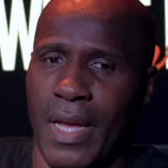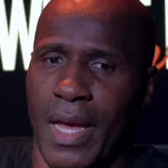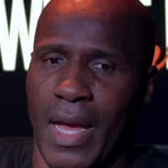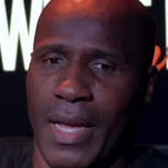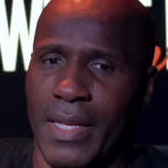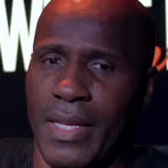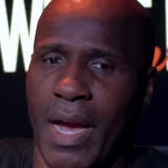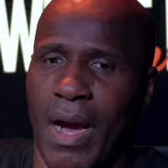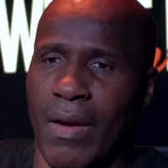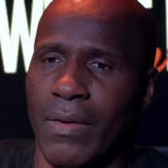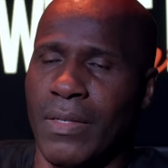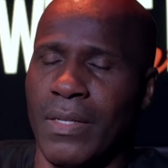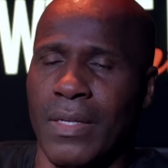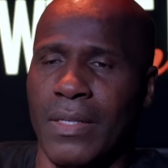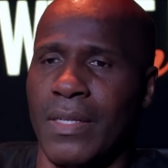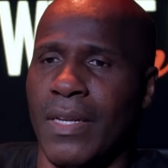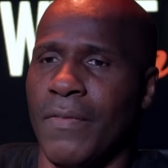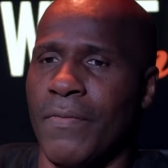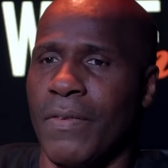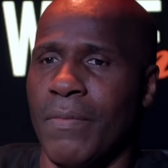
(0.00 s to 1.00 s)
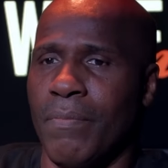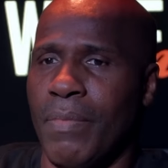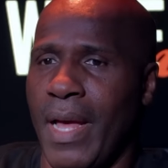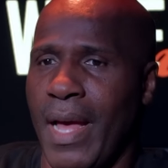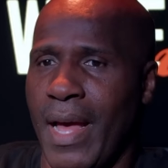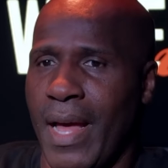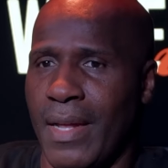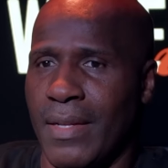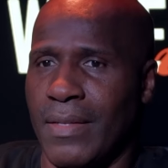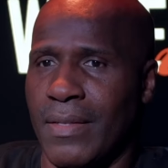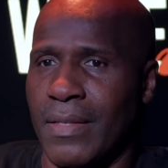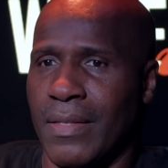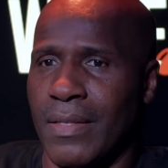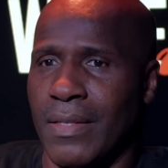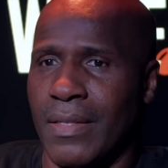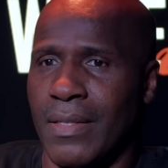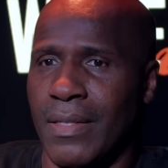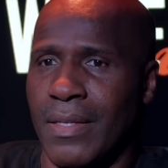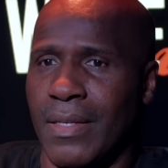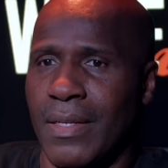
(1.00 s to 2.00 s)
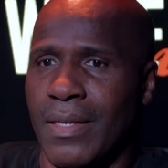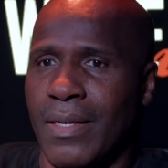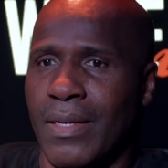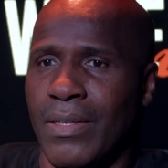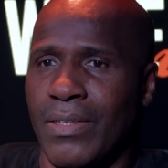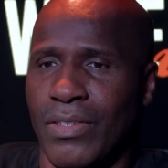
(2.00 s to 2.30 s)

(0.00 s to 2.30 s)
and y'all took different paths. We all did.